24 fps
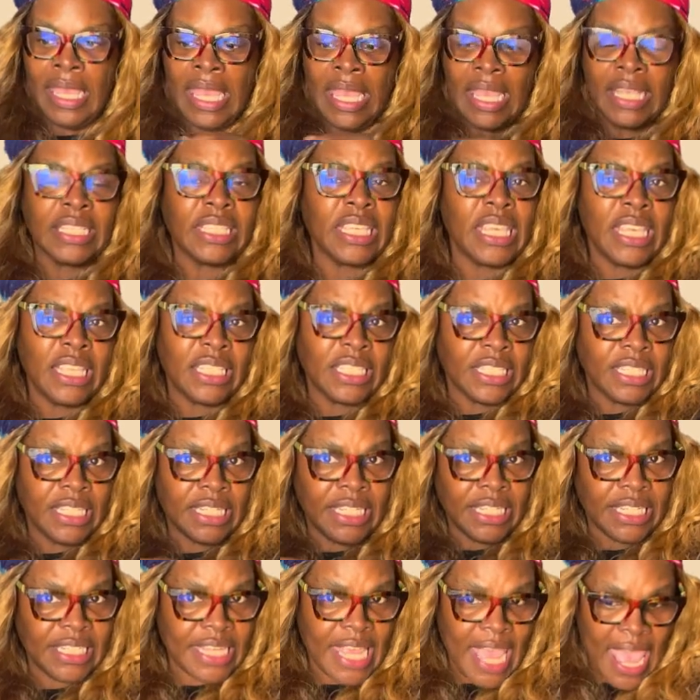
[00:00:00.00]
It's easy to
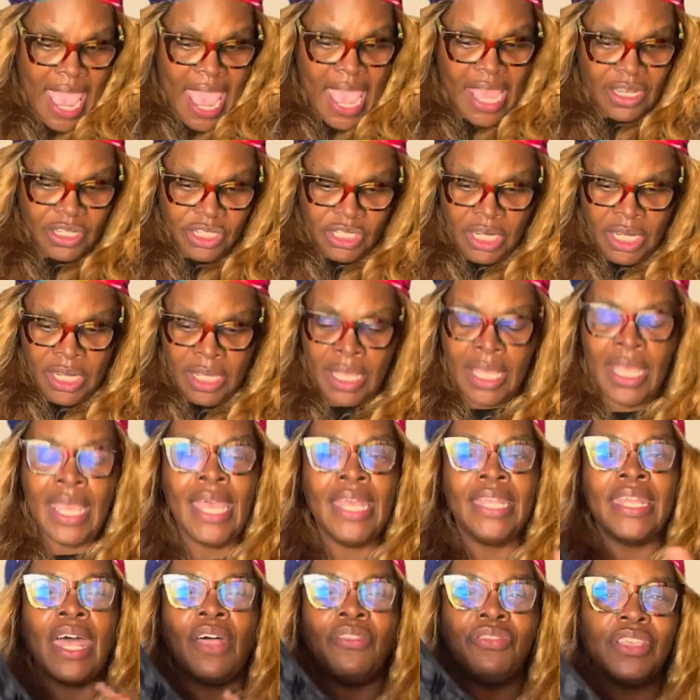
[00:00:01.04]
detach.
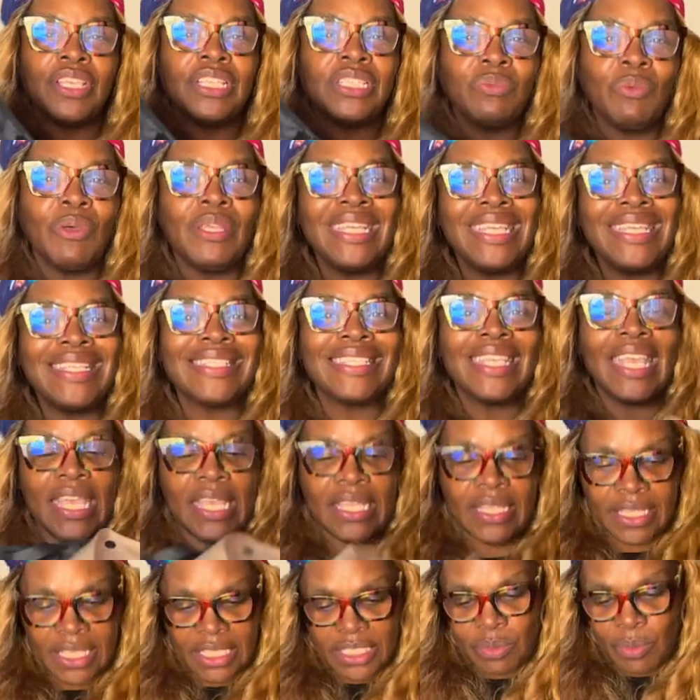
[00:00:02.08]
Now this one
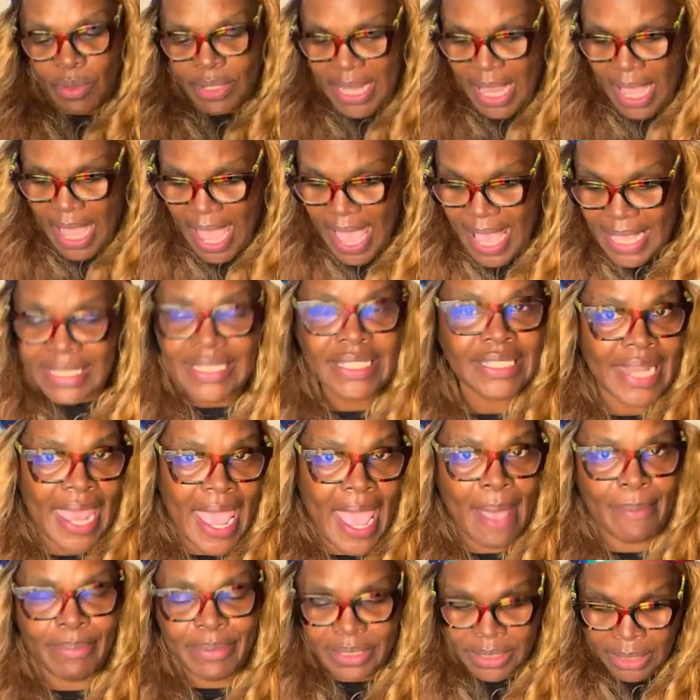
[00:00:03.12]
has
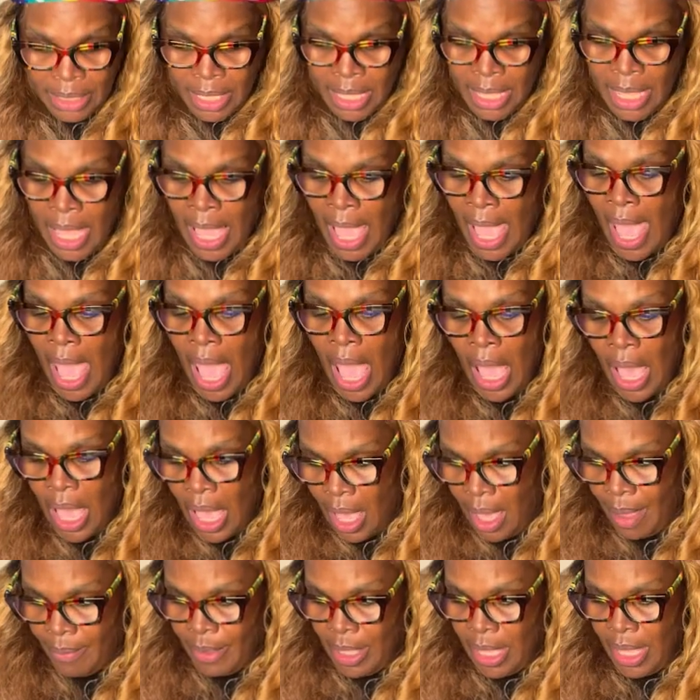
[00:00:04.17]
snaps.
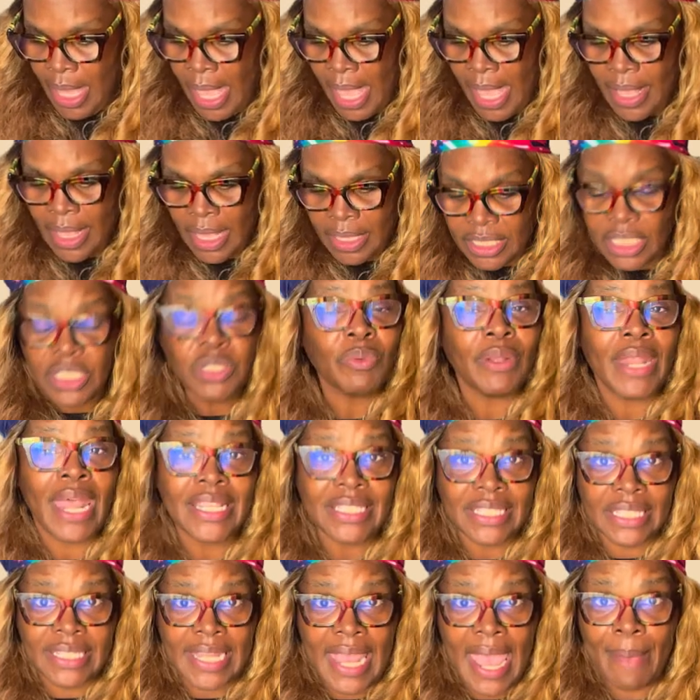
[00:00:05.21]
This one
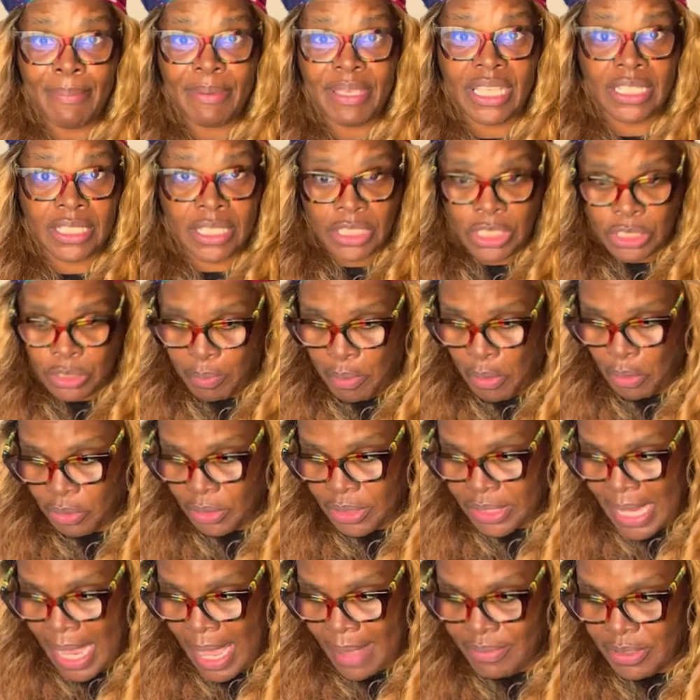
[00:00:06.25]
has a snap because this is a
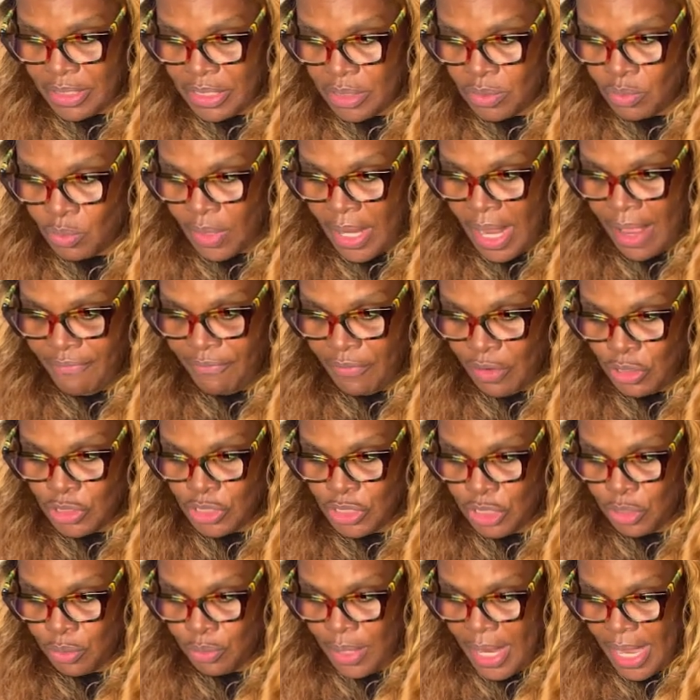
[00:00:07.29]
prototype. This is what I
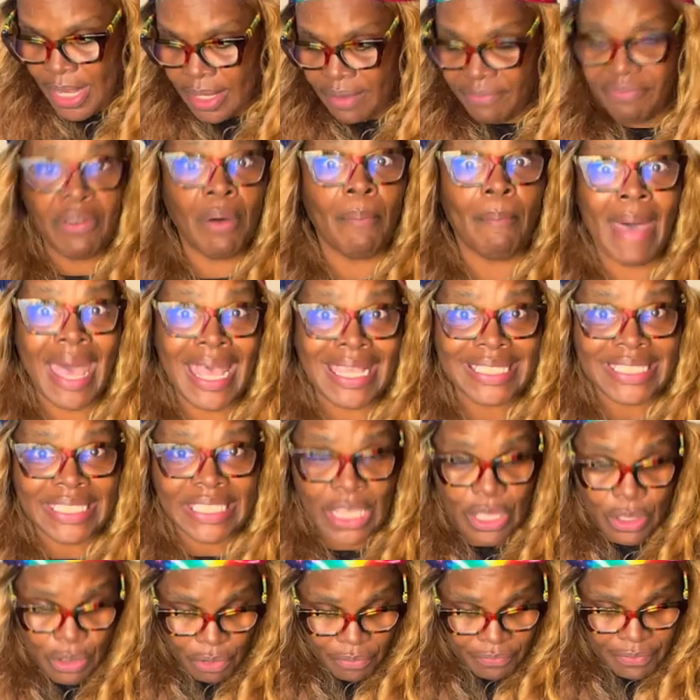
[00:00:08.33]
first created for
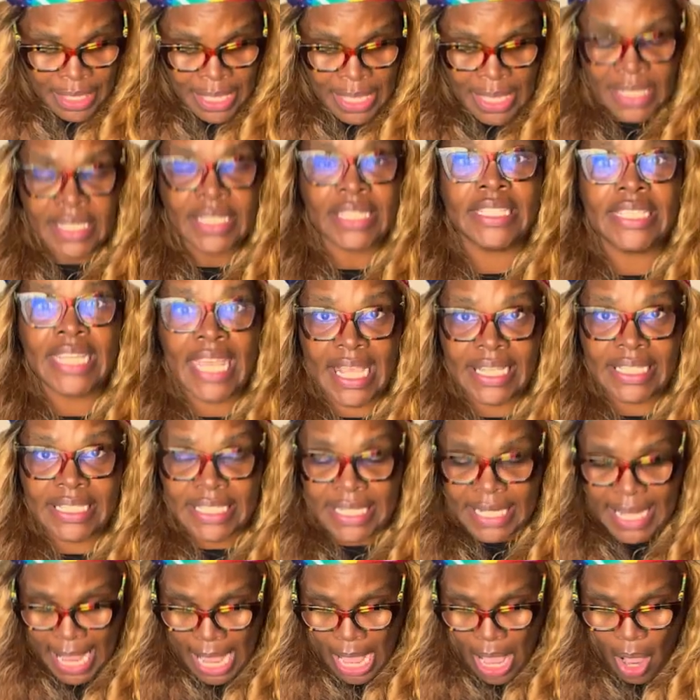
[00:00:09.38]
myself to test
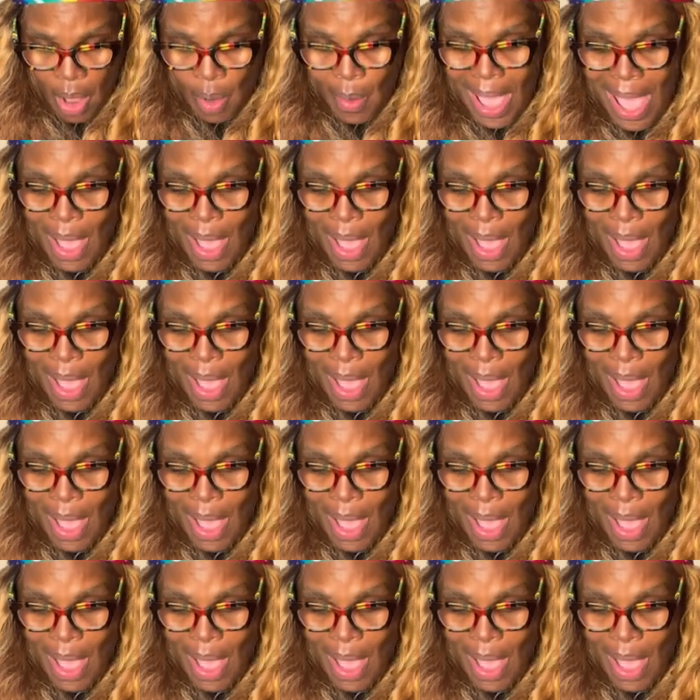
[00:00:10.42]
it out.